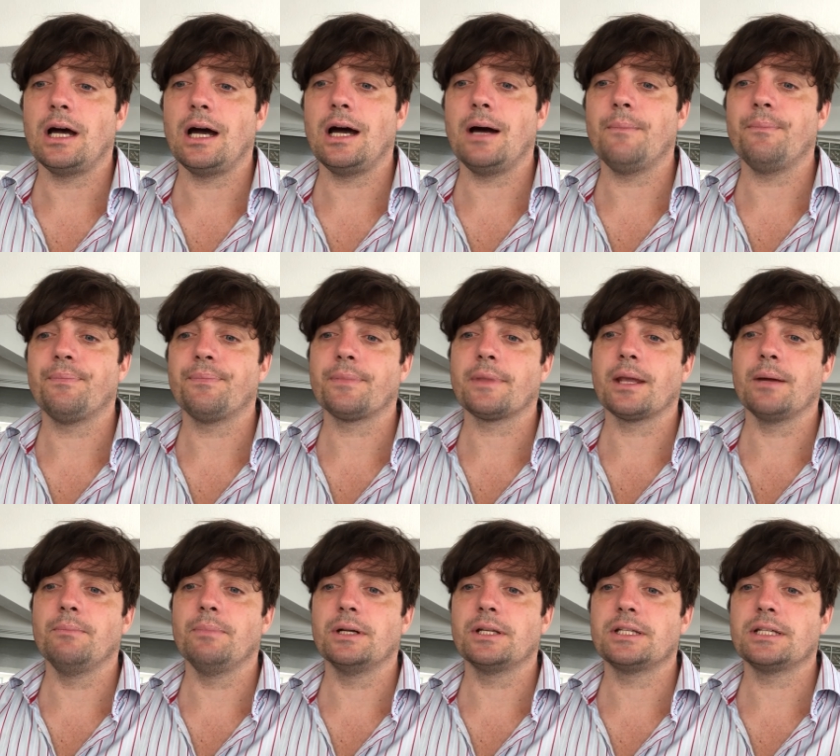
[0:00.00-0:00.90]
Um,
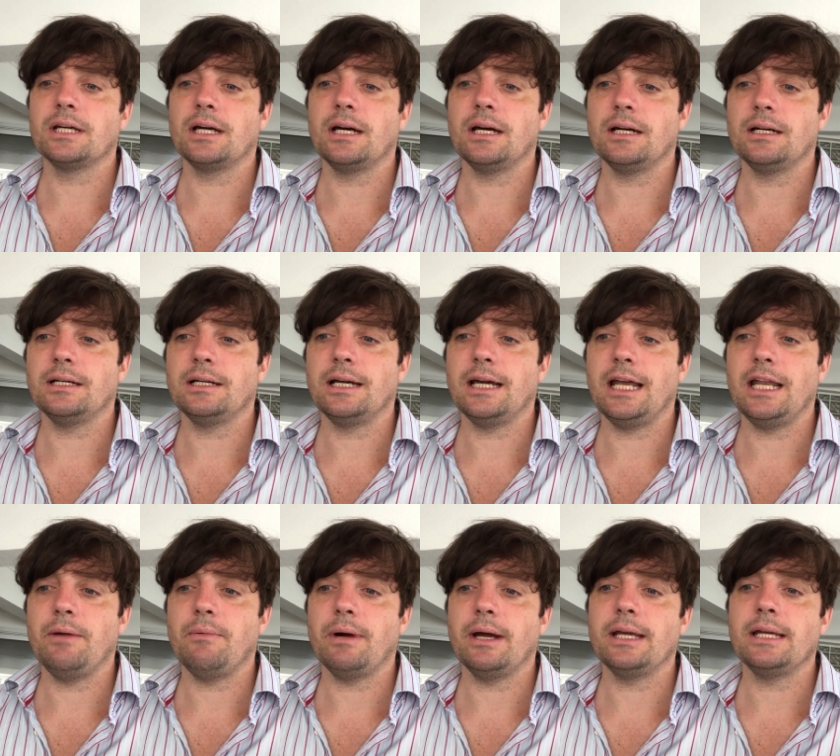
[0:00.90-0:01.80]
but uh,
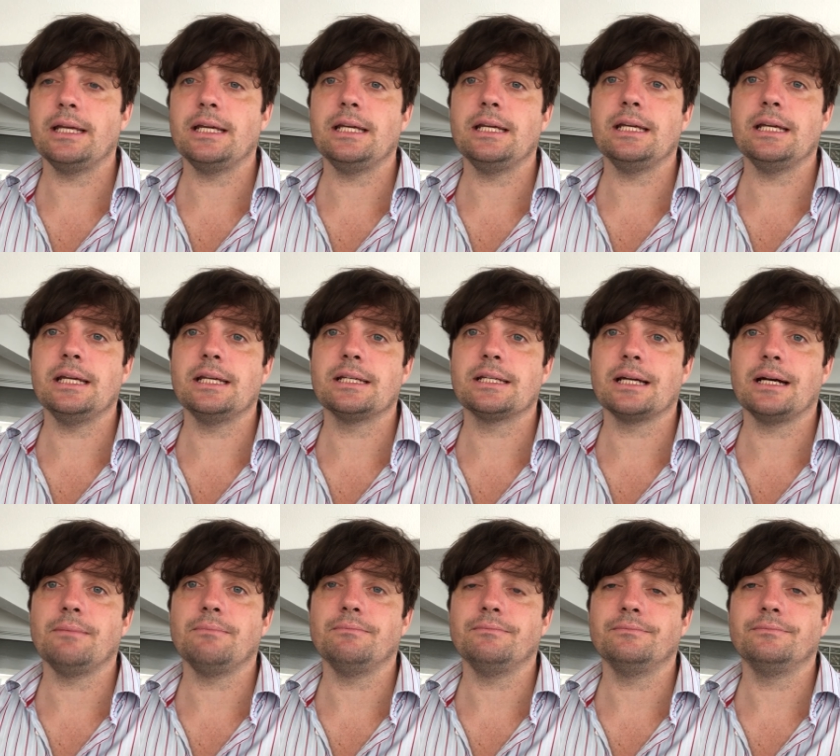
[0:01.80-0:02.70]
anyway, he is
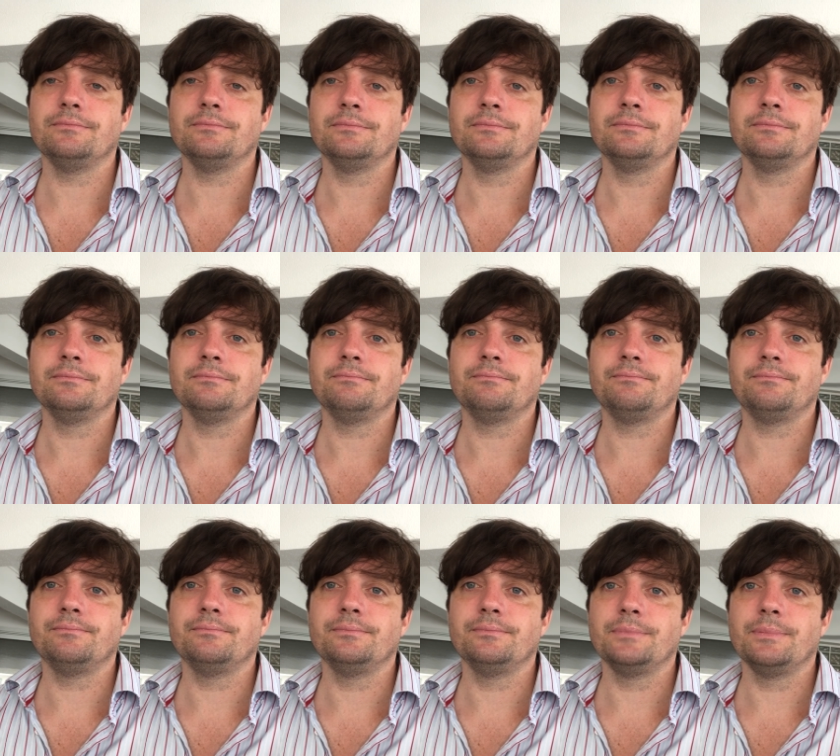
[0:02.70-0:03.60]
um,
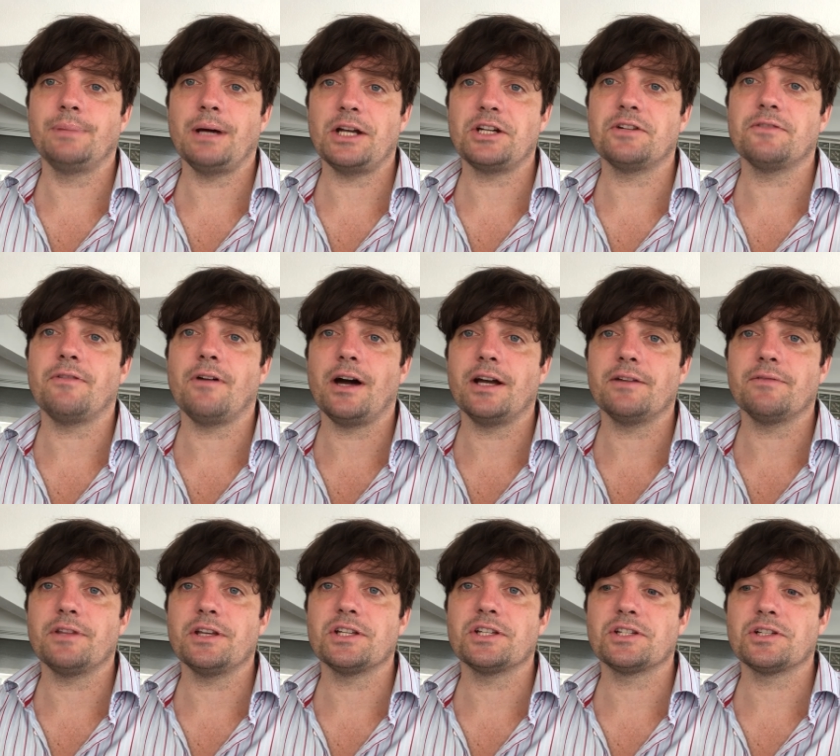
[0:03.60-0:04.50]
petrified
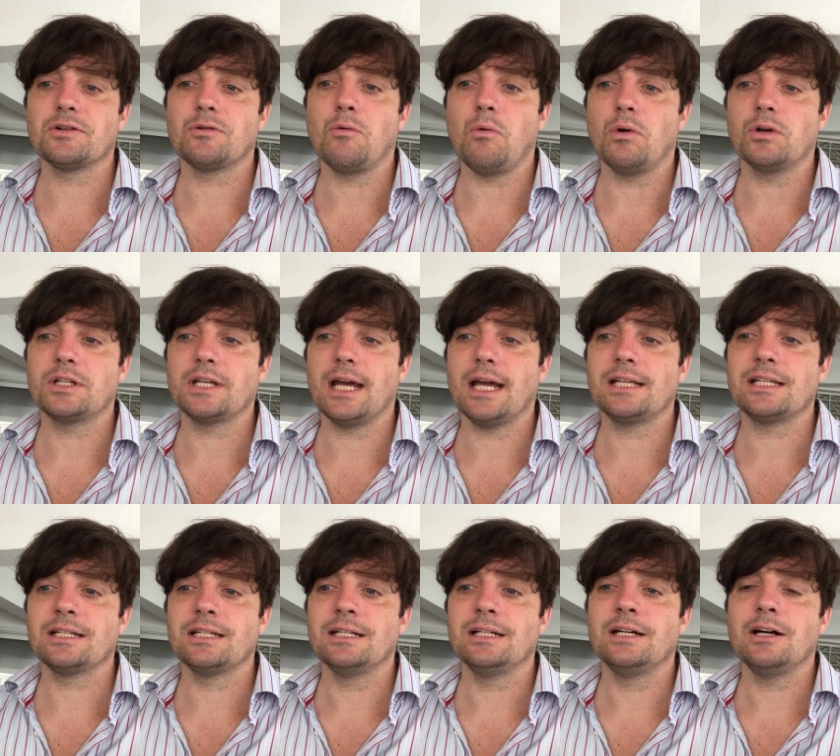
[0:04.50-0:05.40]
of this
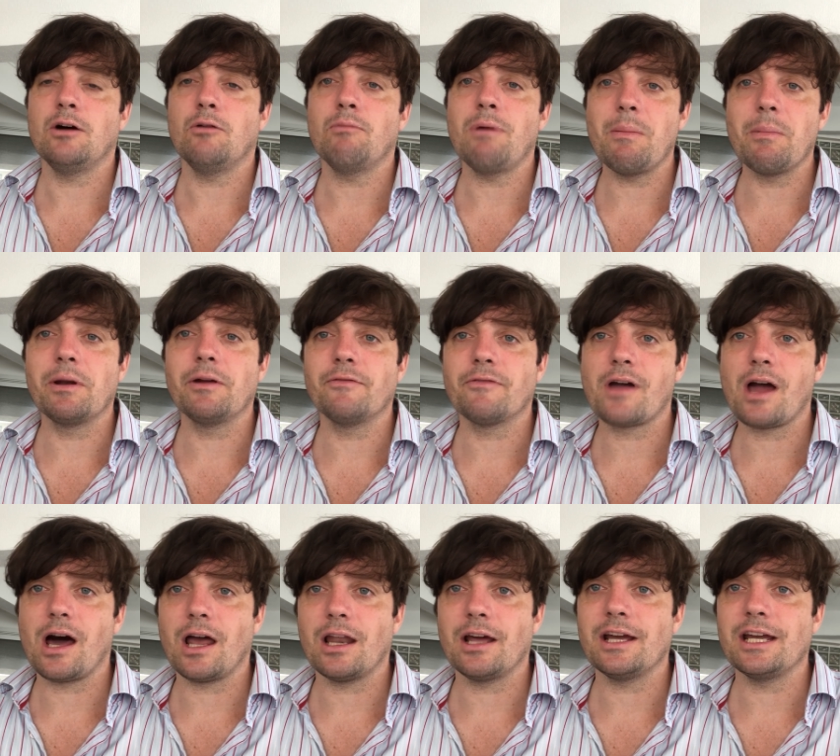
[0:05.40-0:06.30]
quartet. Women of
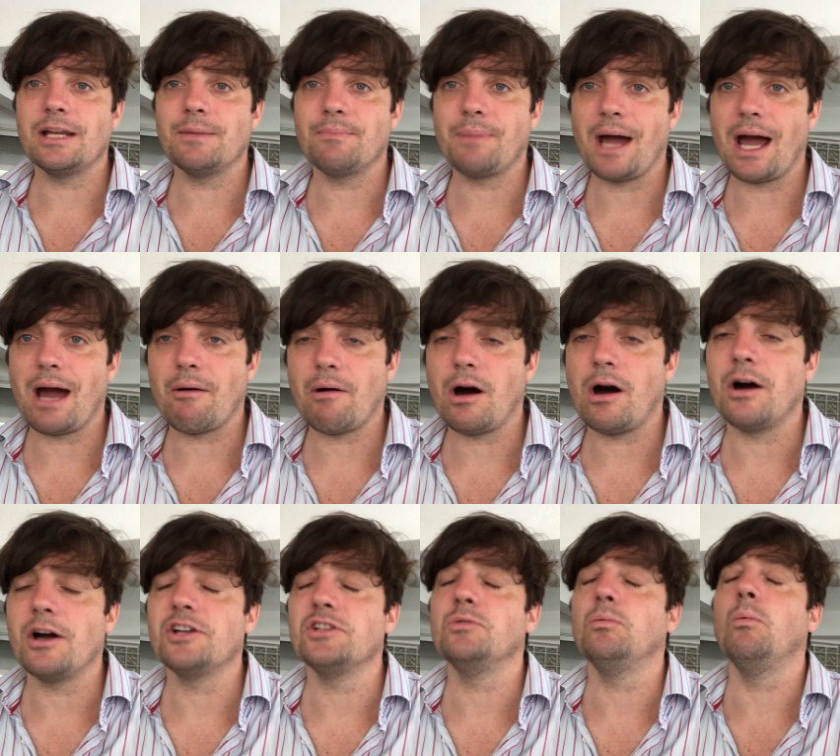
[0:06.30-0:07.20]
colour in power
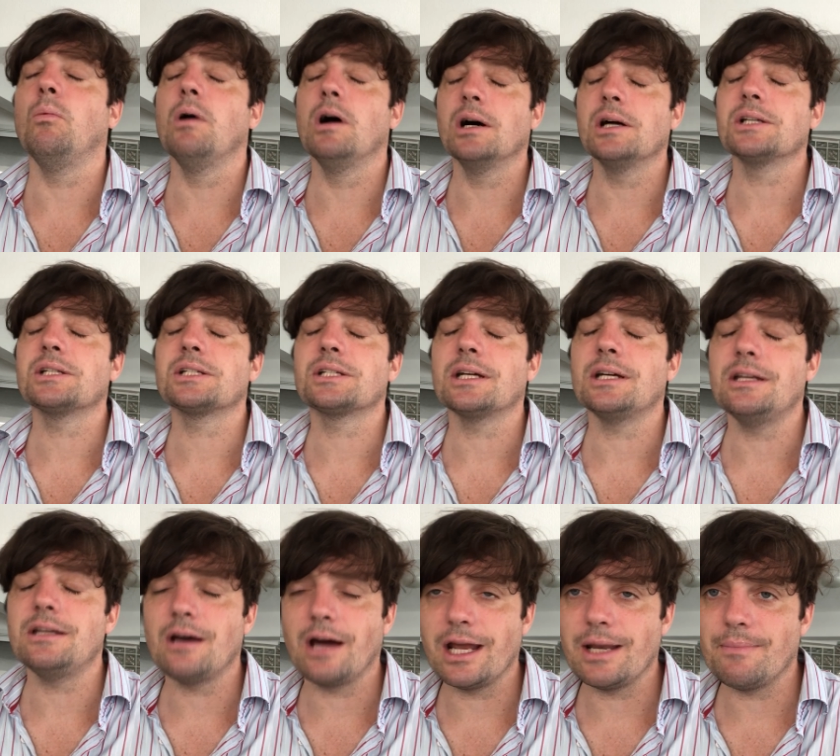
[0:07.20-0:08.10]
are his worst
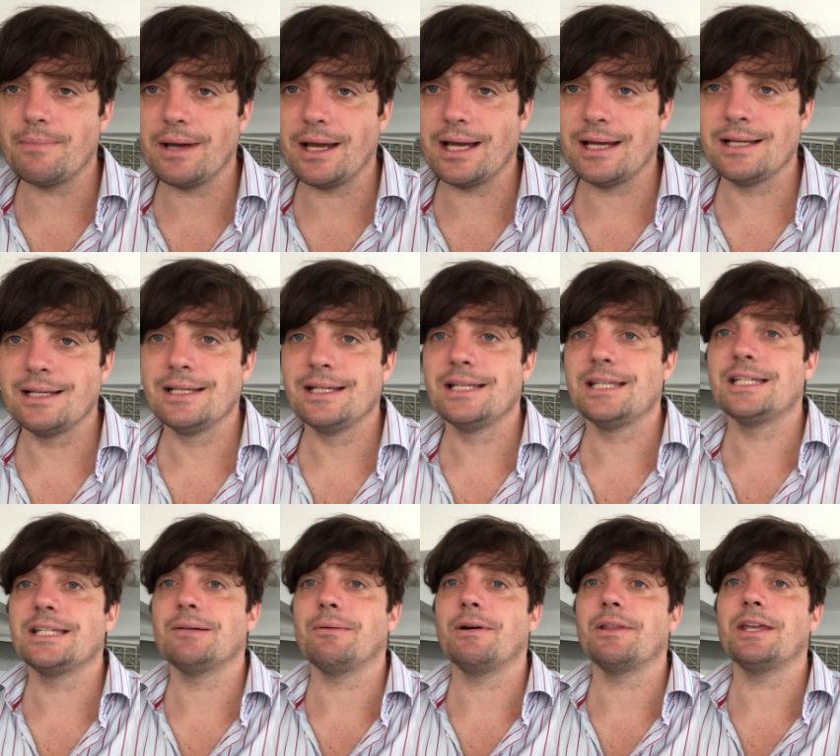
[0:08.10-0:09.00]
nightmare.
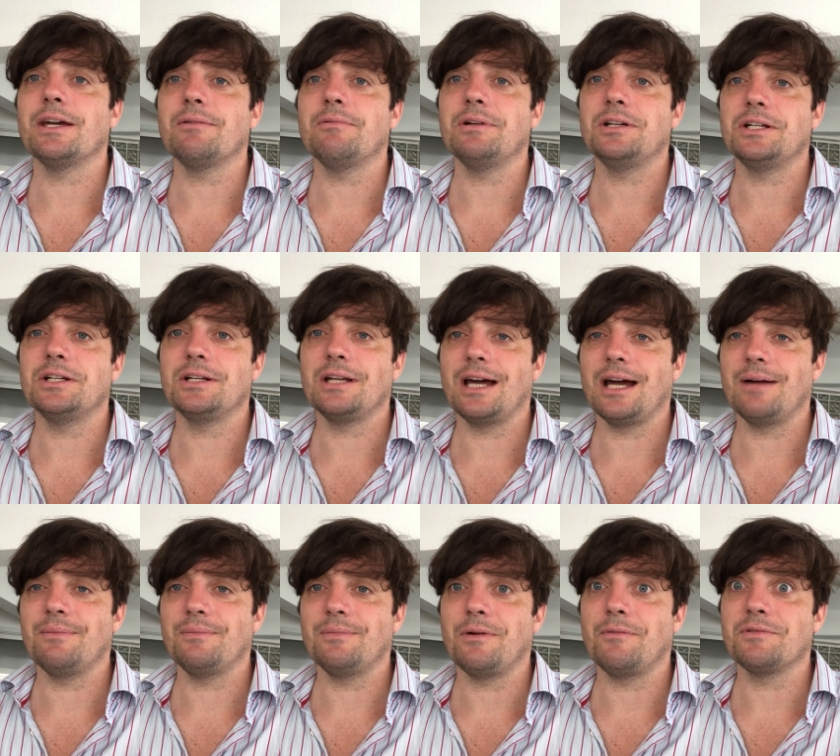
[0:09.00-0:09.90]
So I think we should,
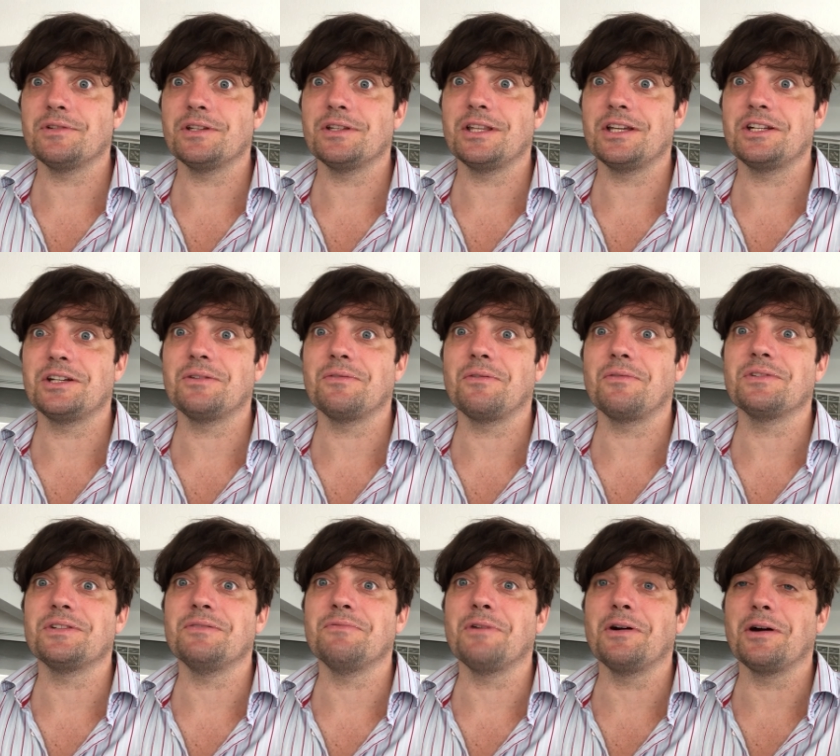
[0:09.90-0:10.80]
um, they should
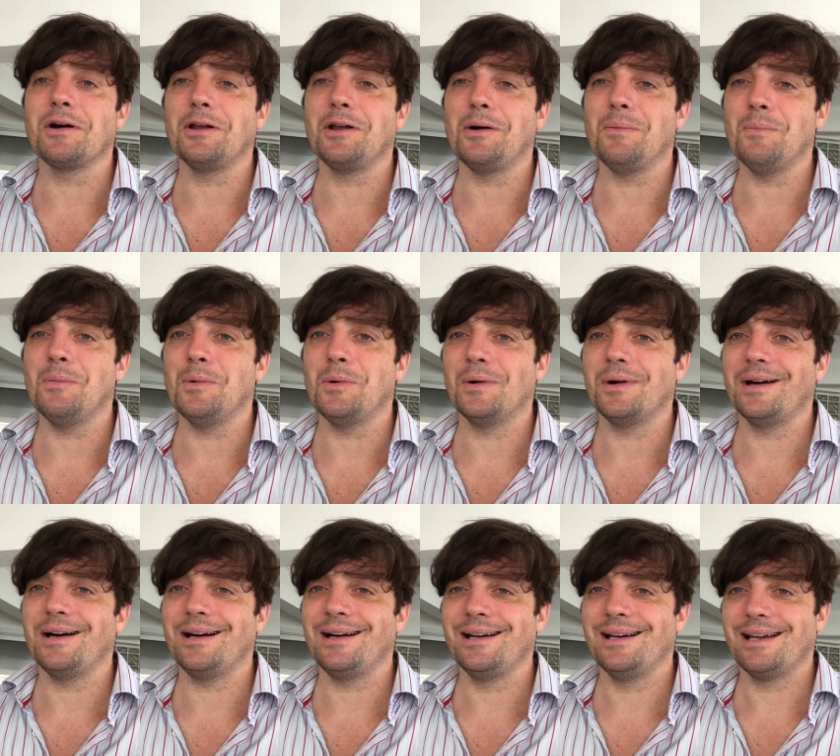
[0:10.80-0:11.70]
obviously vote a lot
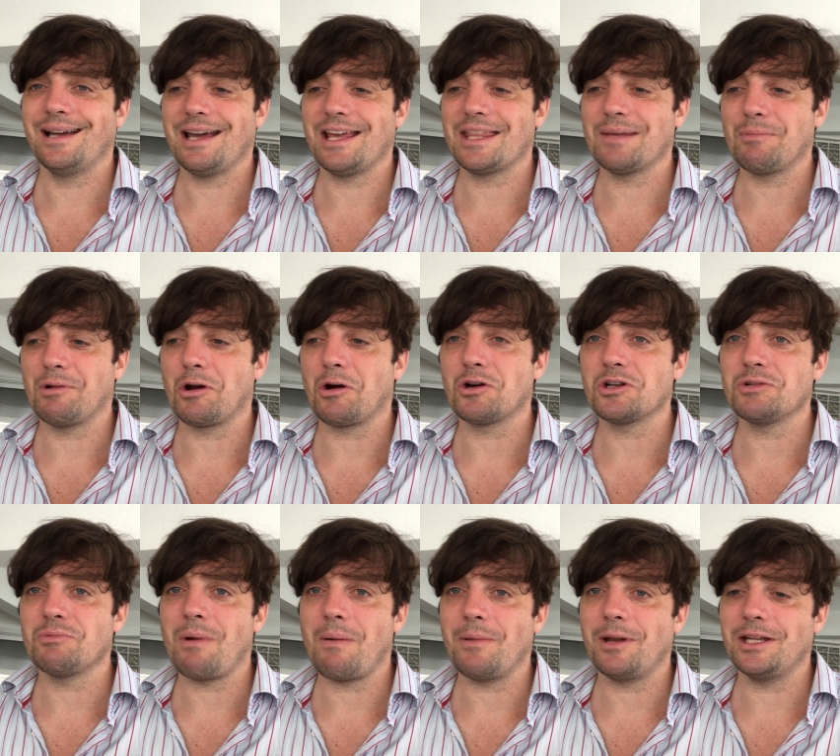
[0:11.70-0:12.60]
more uh, ethnic
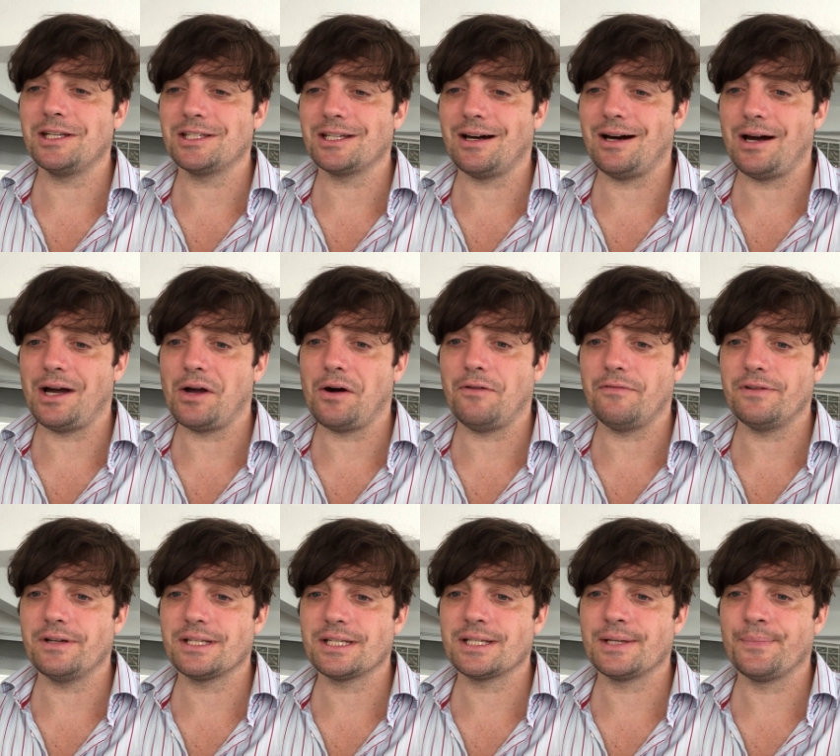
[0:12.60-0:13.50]
minority women into high
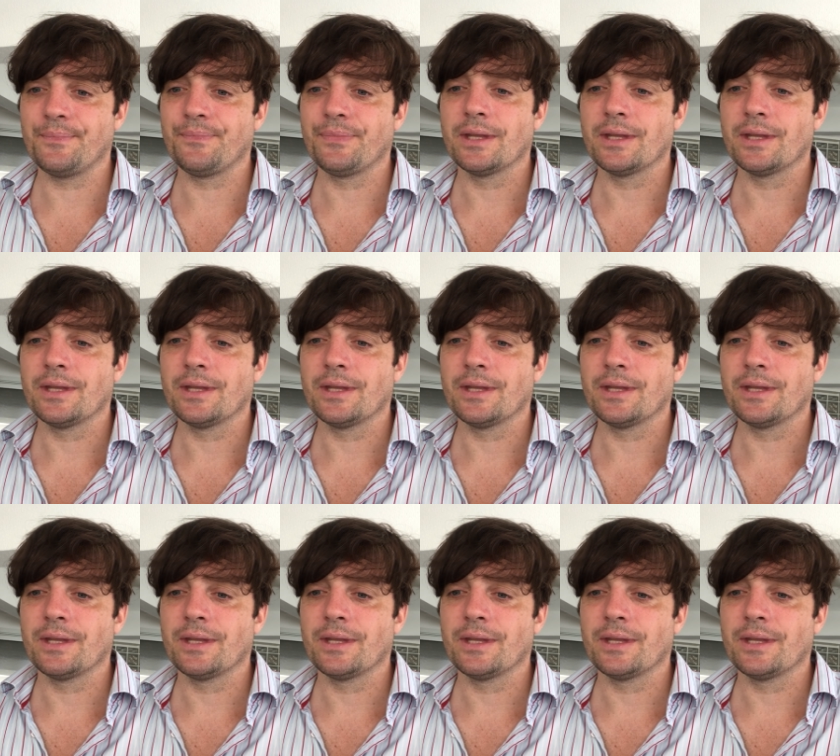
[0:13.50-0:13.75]
office.